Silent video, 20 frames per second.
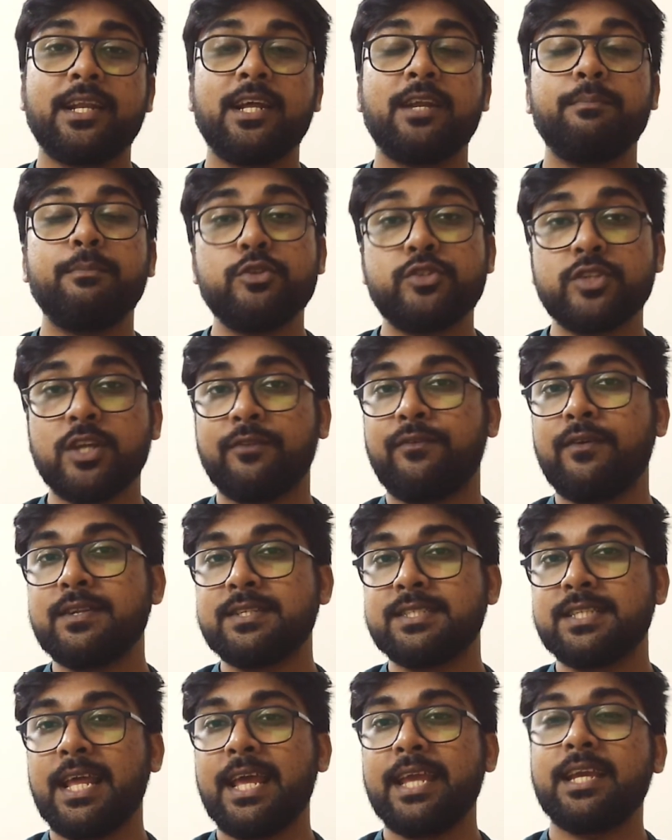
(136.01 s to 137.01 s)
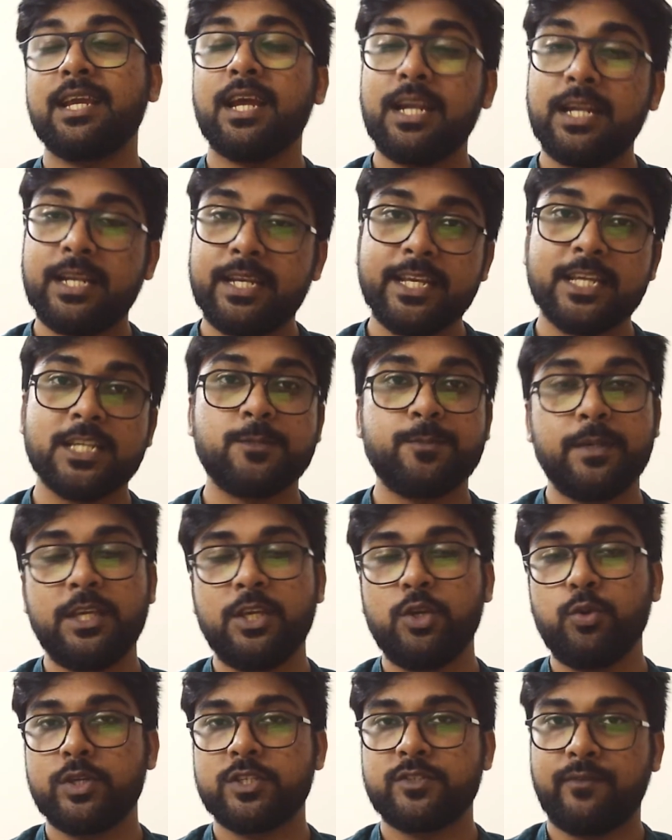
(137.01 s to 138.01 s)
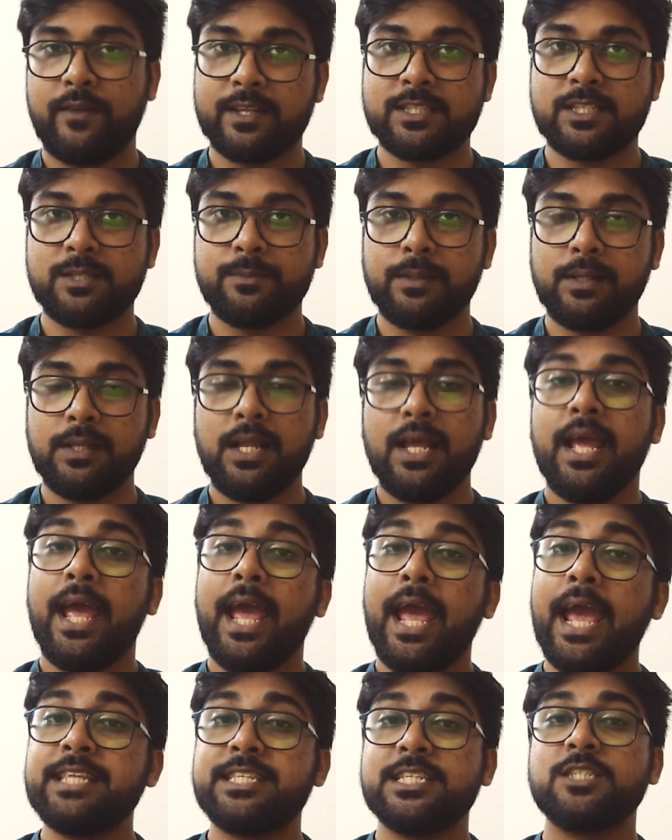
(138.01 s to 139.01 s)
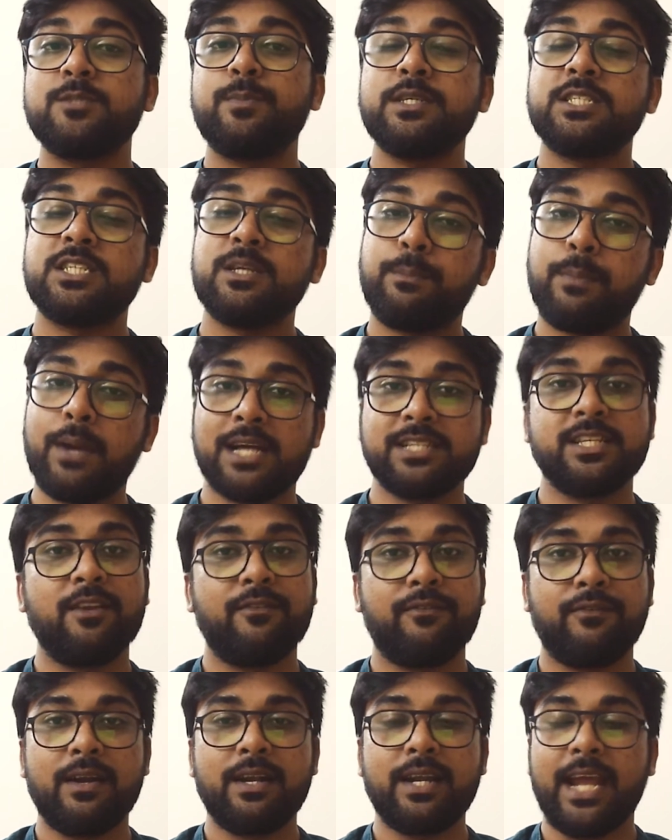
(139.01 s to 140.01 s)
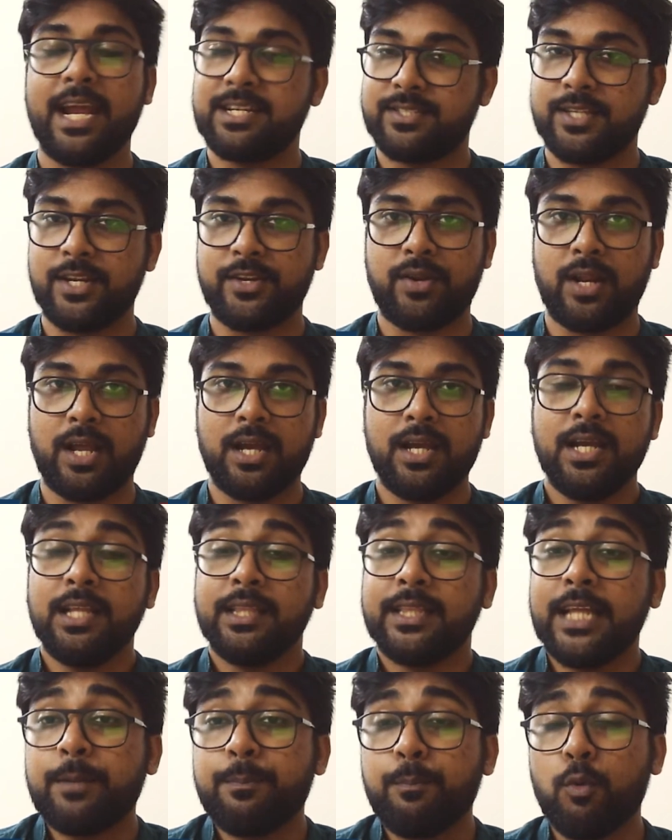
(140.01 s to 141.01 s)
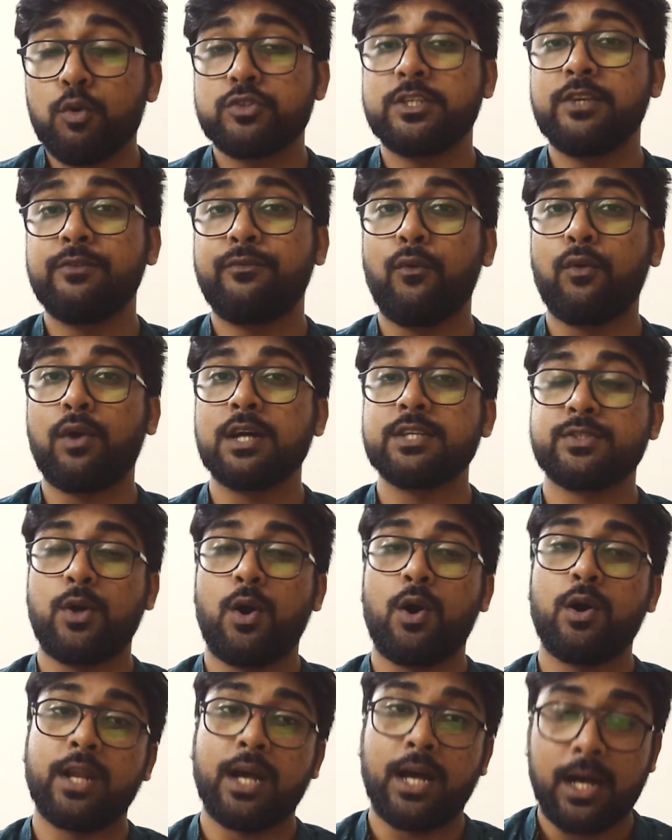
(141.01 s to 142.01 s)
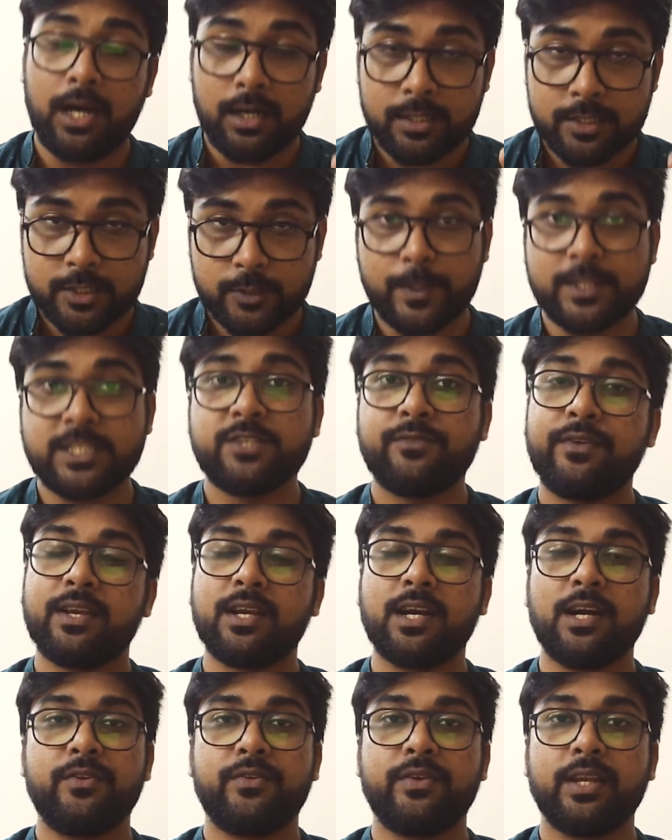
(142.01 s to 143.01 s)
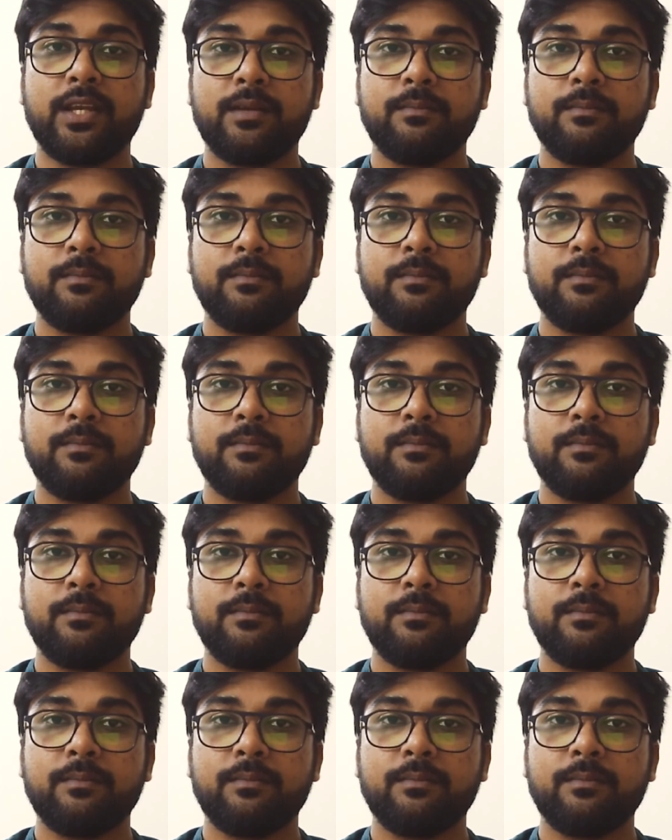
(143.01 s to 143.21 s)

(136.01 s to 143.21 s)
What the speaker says: are mutual funds like DSP US Flexible, HSBC Brazil Fund, etc. that mostly focus on a specific country.